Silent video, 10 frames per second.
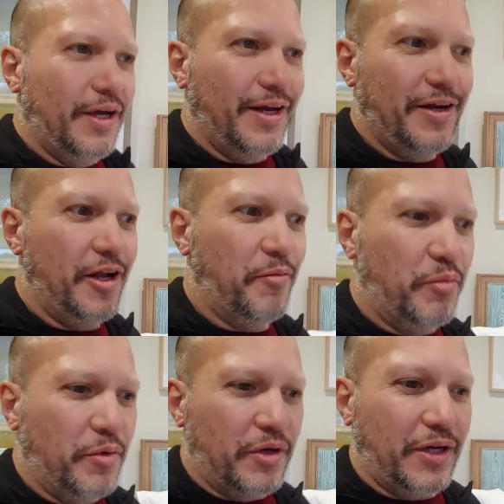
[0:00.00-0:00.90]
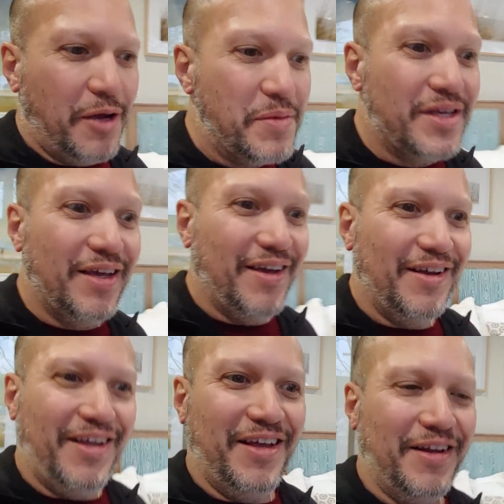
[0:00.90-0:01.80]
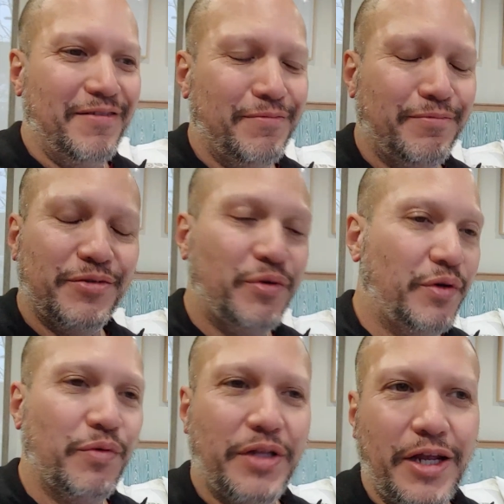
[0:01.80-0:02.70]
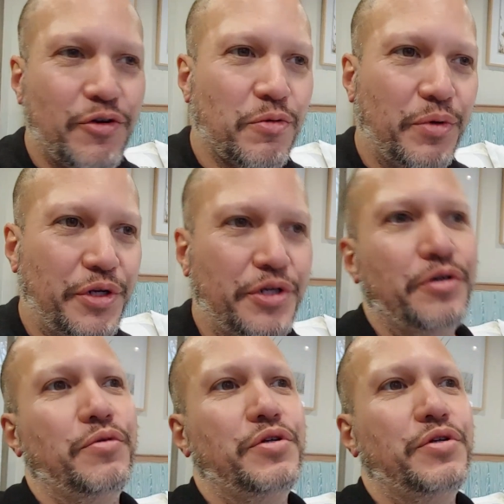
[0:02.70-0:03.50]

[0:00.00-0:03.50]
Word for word: ended up coming in and doing what they normally do,